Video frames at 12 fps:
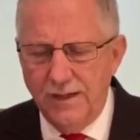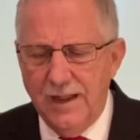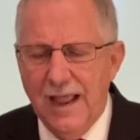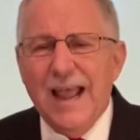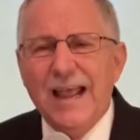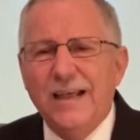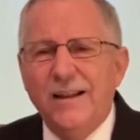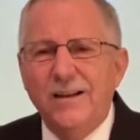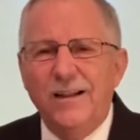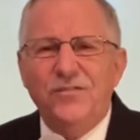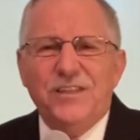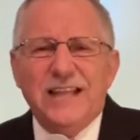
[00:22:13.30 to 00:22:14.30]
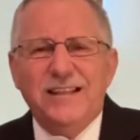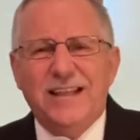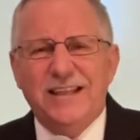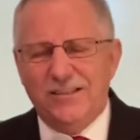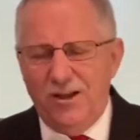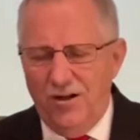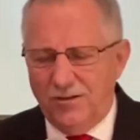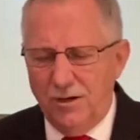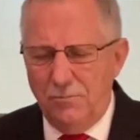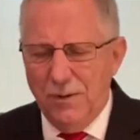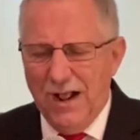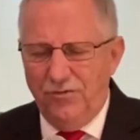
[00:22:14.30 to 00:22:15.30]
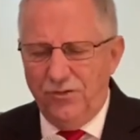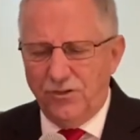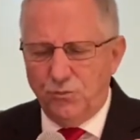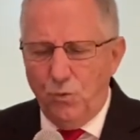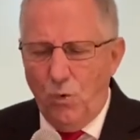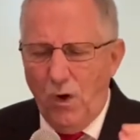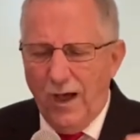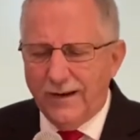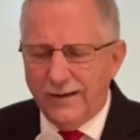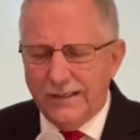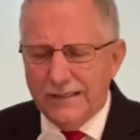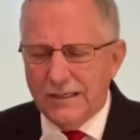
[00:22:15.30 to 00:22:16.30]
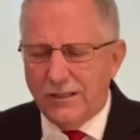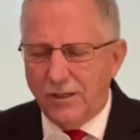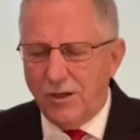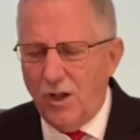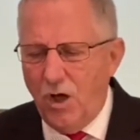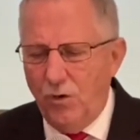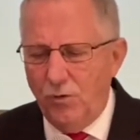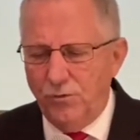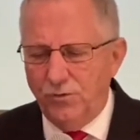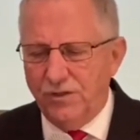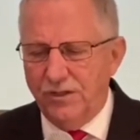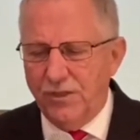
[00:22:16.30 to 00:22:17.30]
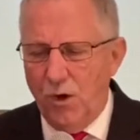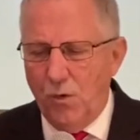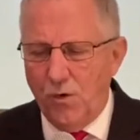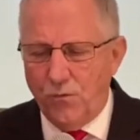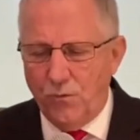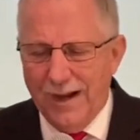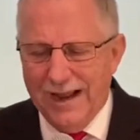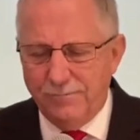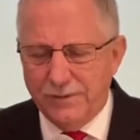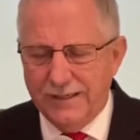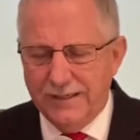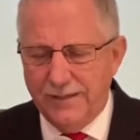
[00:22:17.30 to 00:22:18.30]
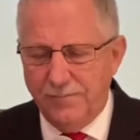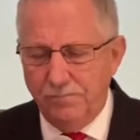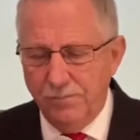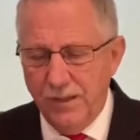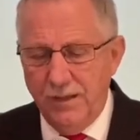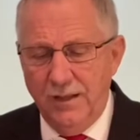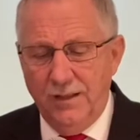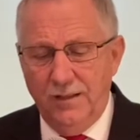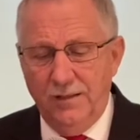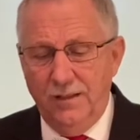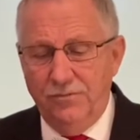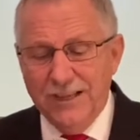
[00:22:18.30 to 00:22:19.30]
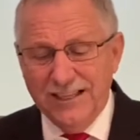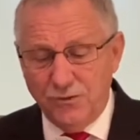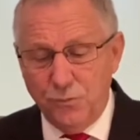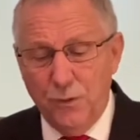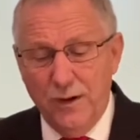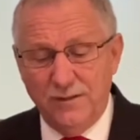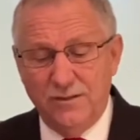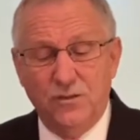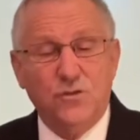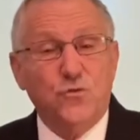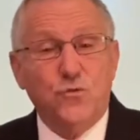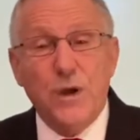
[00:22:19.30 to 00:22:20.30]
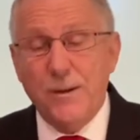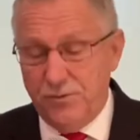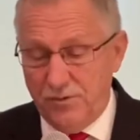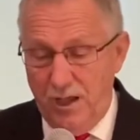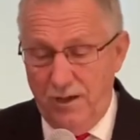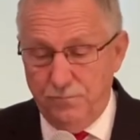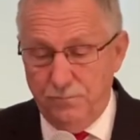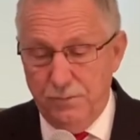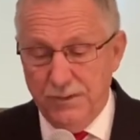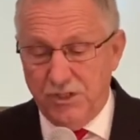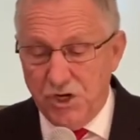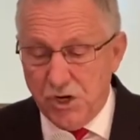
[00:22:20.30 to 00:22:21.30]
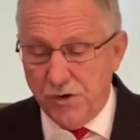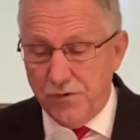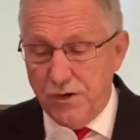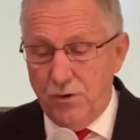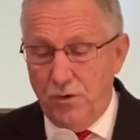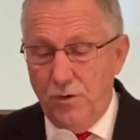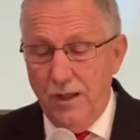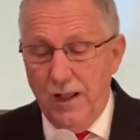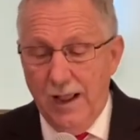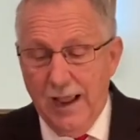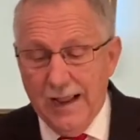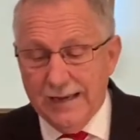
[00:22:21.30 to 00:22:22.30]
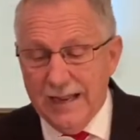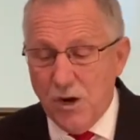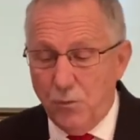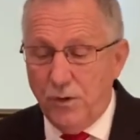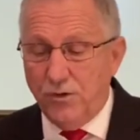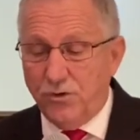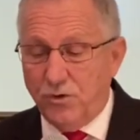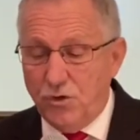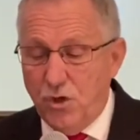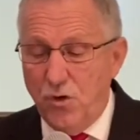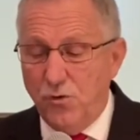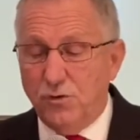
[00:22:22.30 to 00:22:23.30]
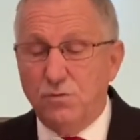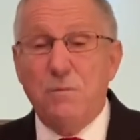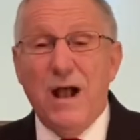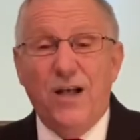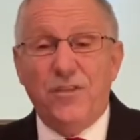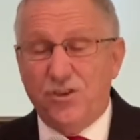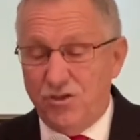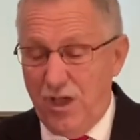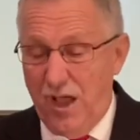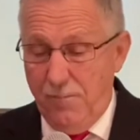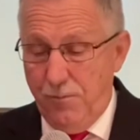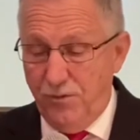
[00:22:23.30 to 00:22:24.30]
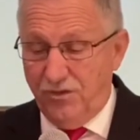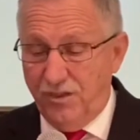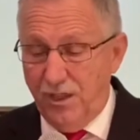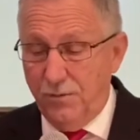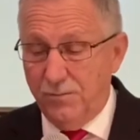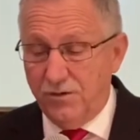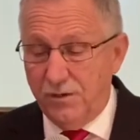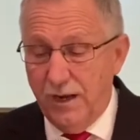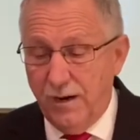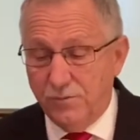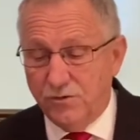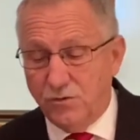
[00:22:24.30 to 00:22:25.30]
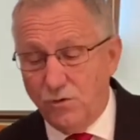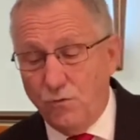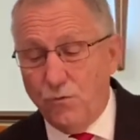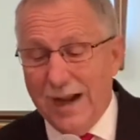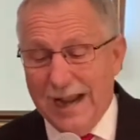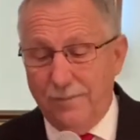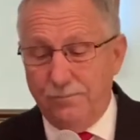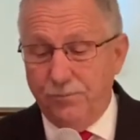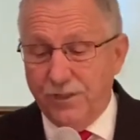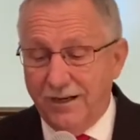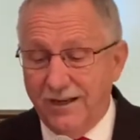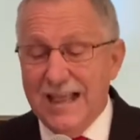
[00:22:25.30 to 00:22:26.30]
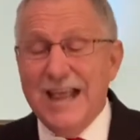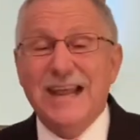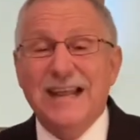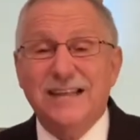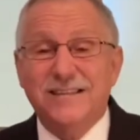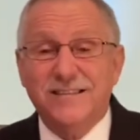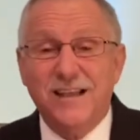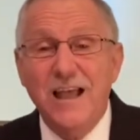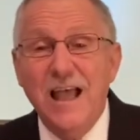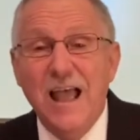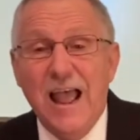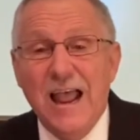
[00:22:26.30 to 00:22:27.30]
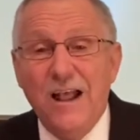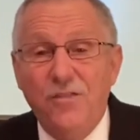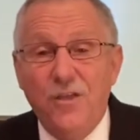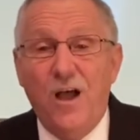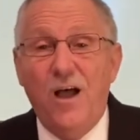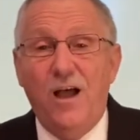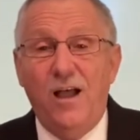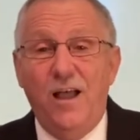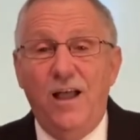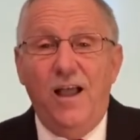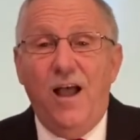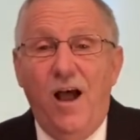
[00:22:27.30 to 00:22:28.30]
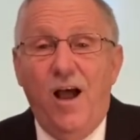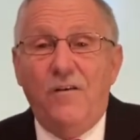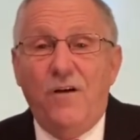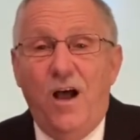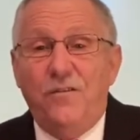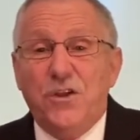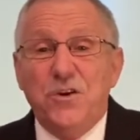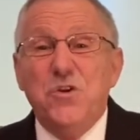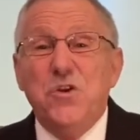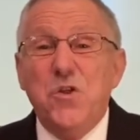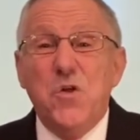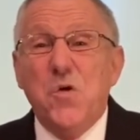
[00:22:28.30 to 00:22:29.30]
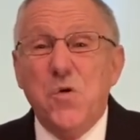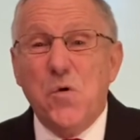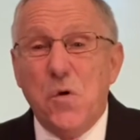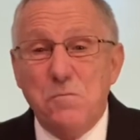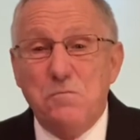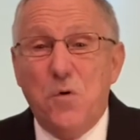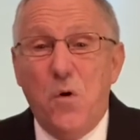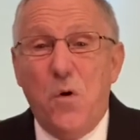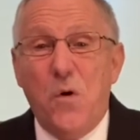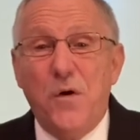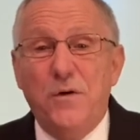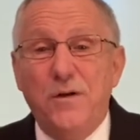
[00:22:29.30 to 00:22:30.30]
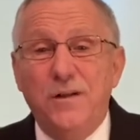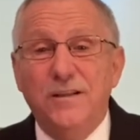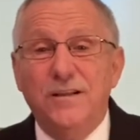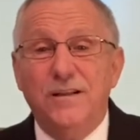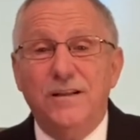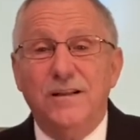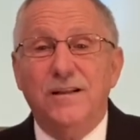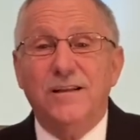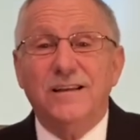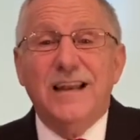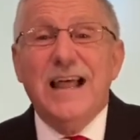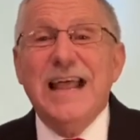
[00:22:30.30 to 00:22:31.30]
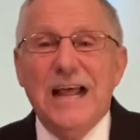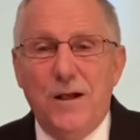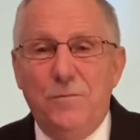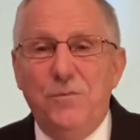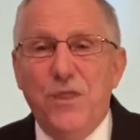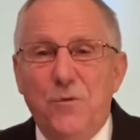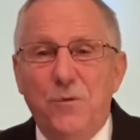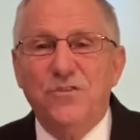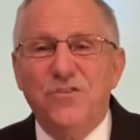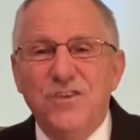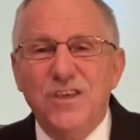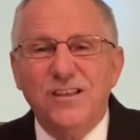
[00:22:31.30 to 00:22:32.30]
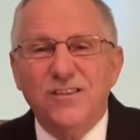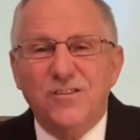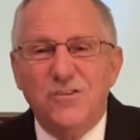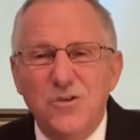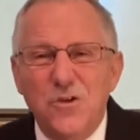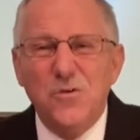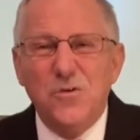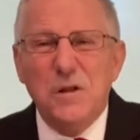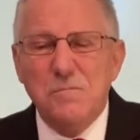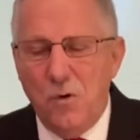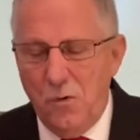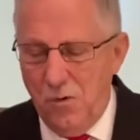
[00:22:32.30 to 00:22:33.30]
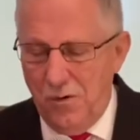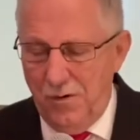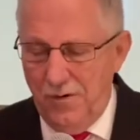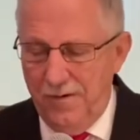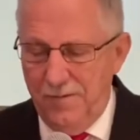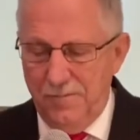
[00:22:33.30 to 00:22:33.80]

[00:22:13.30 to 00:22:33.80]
And then they talked about the swaddling clothes that they were wrapped in. This was strips of material and it was used by the shepherds themselves to wrap the legs and the of, of the newborn lamb that was just newly born.